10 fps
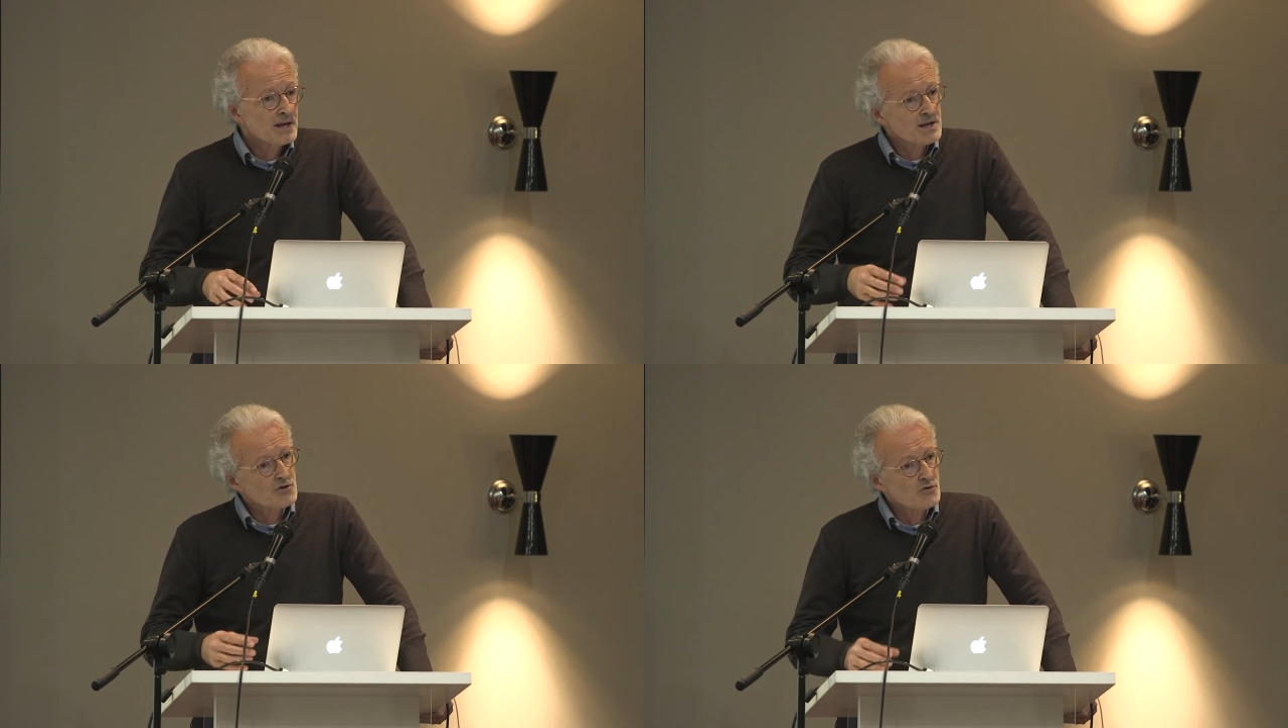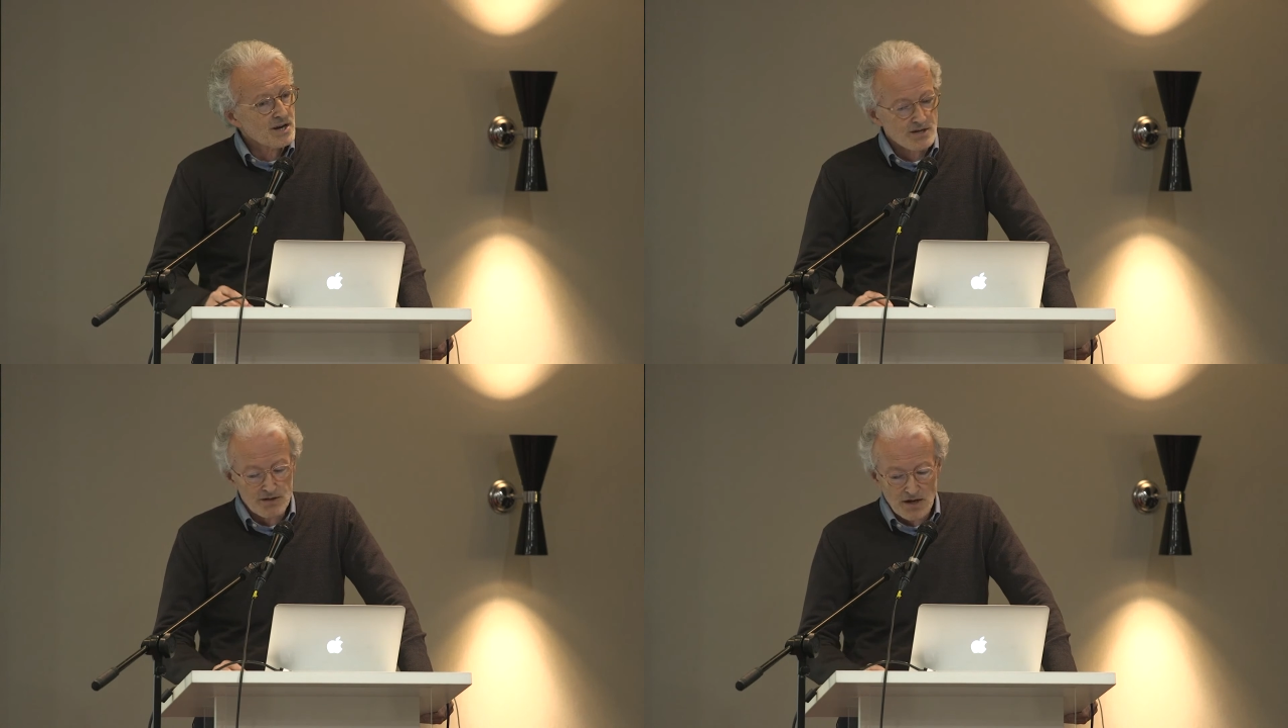in
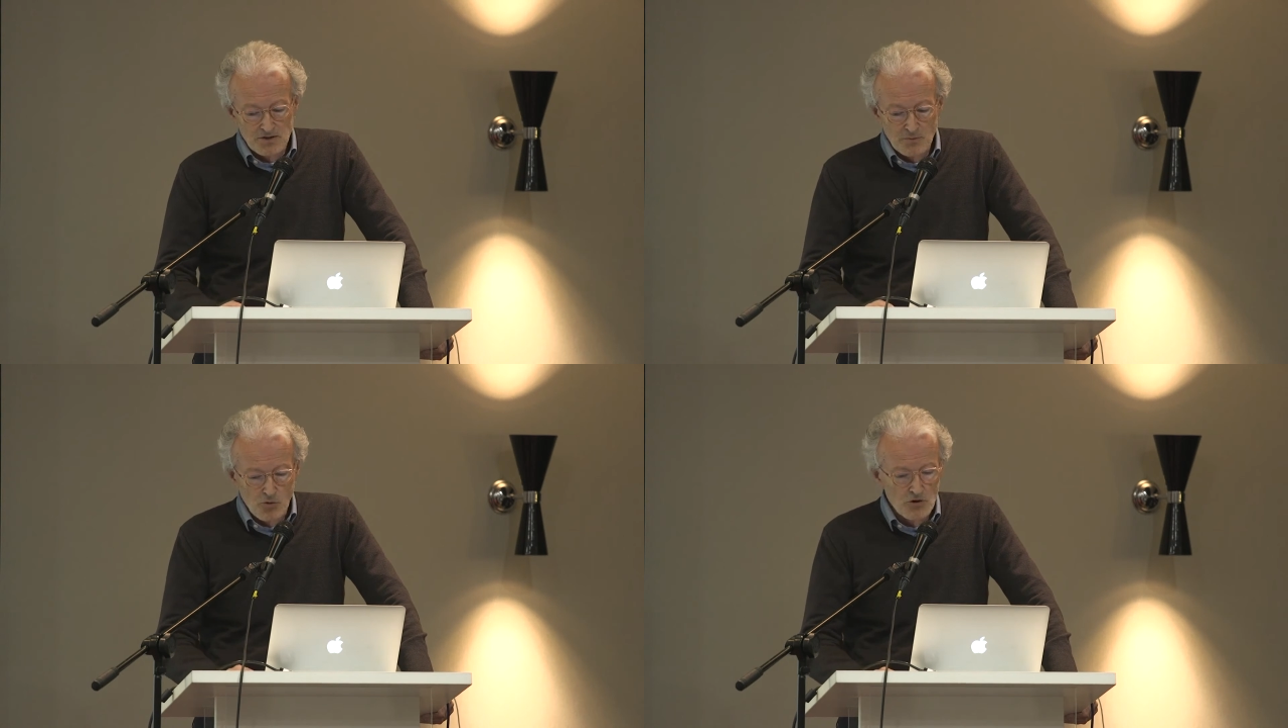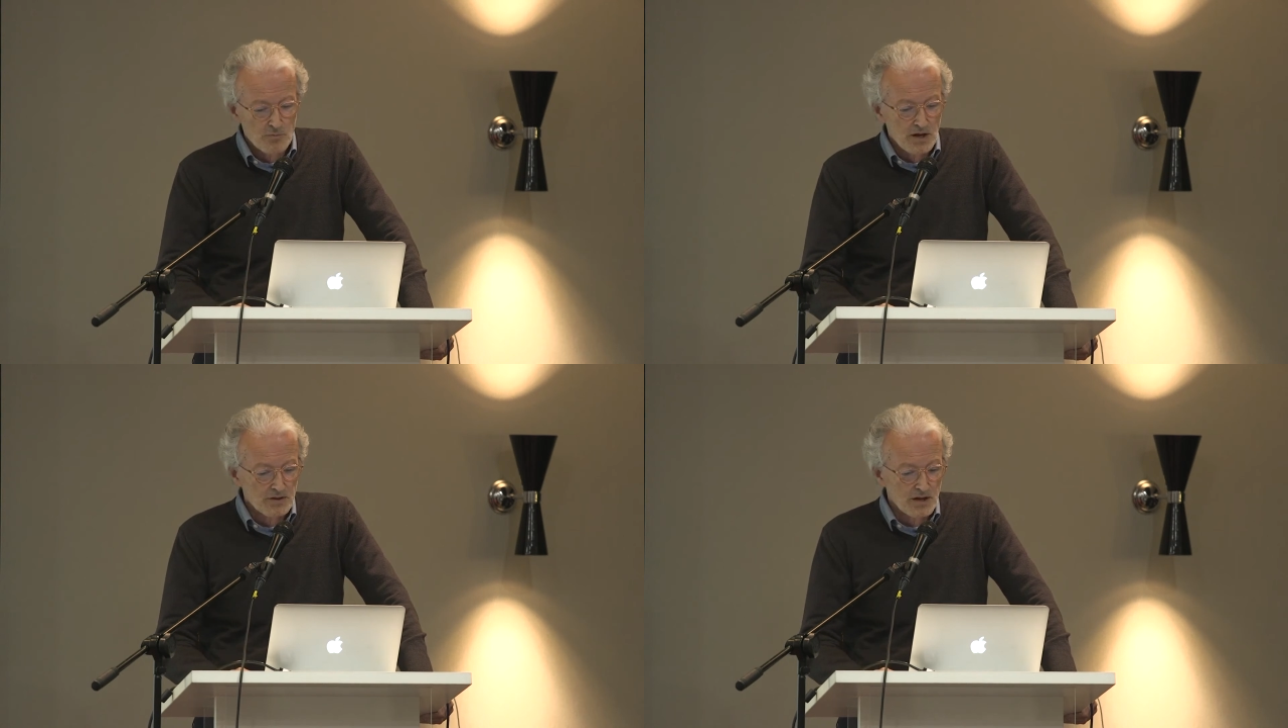creating that support
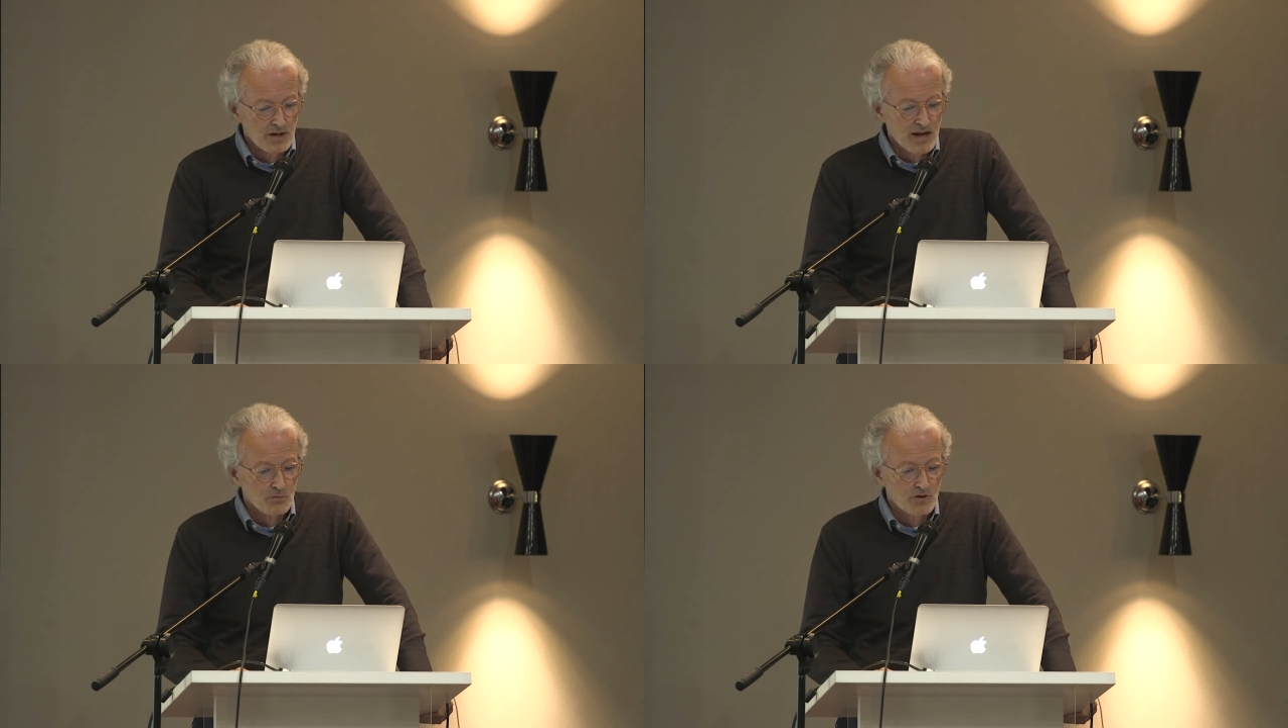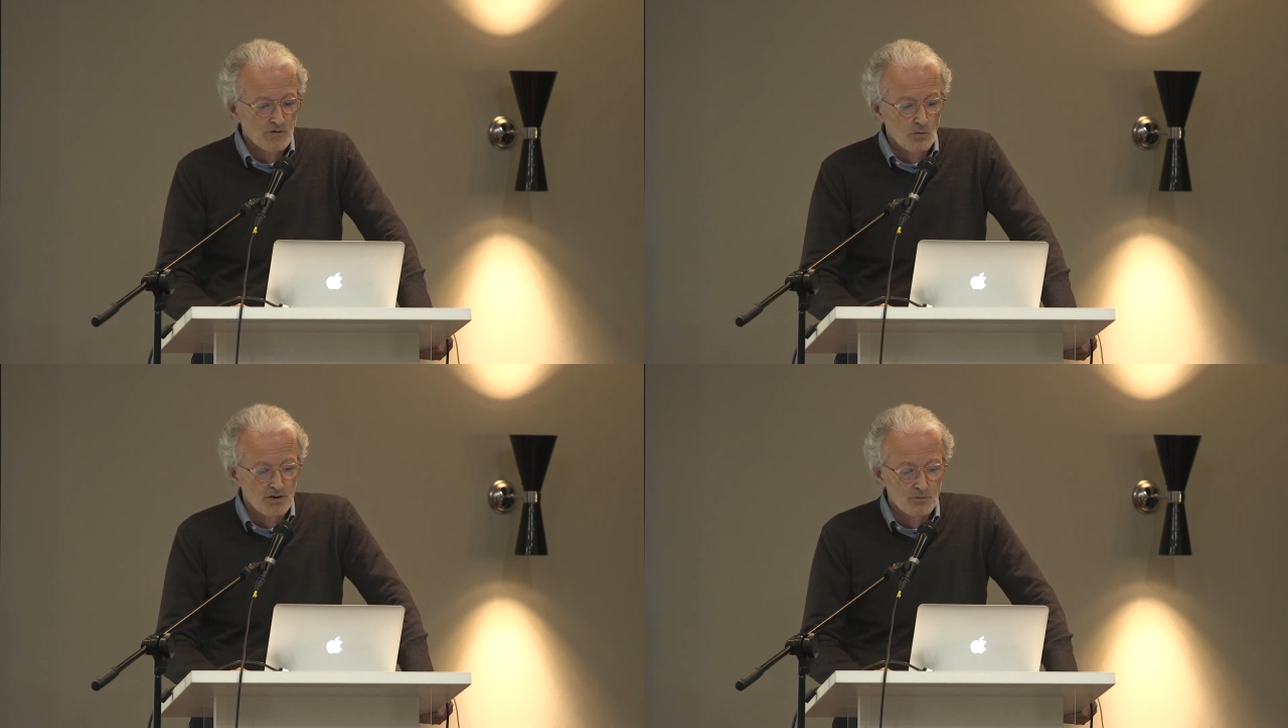base and network
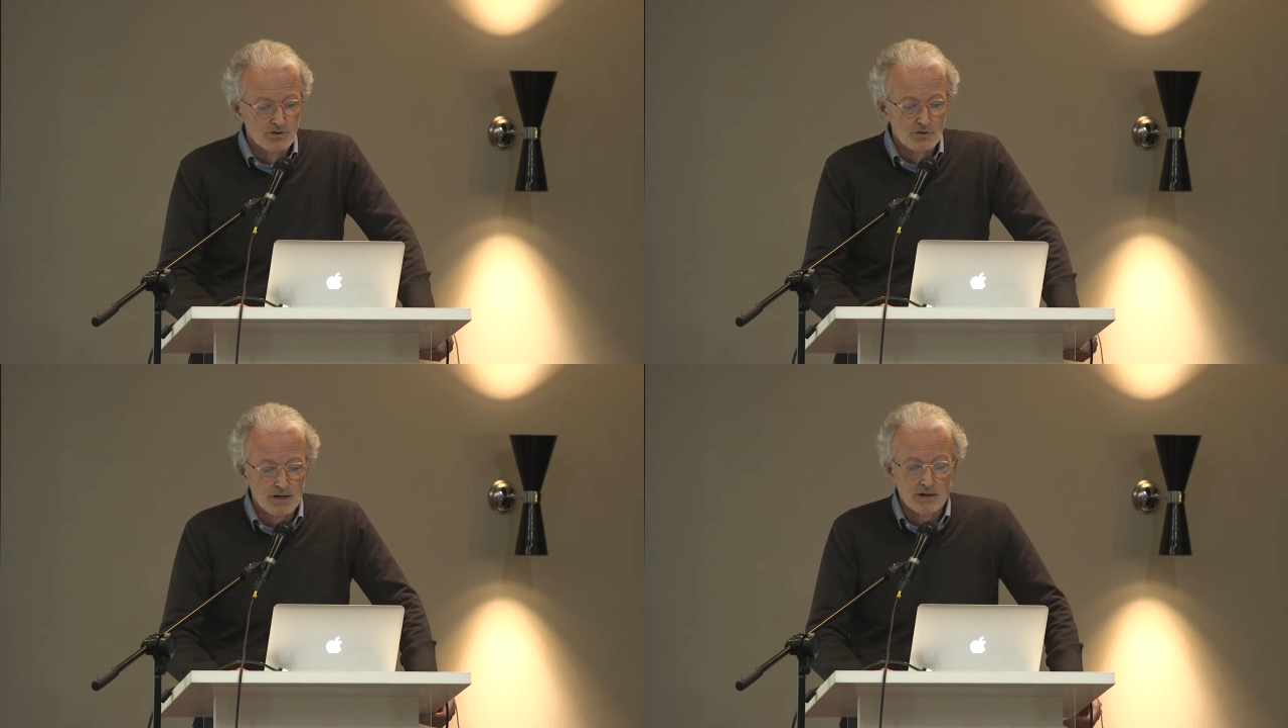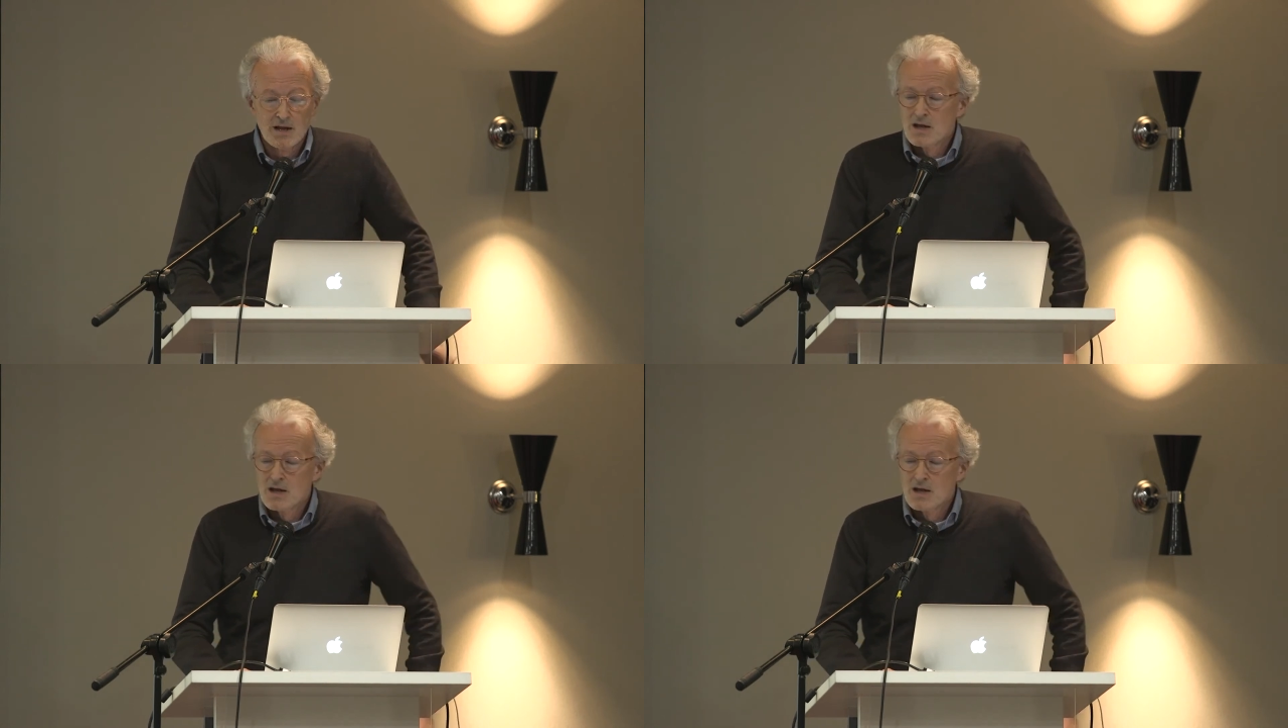for what we're doing.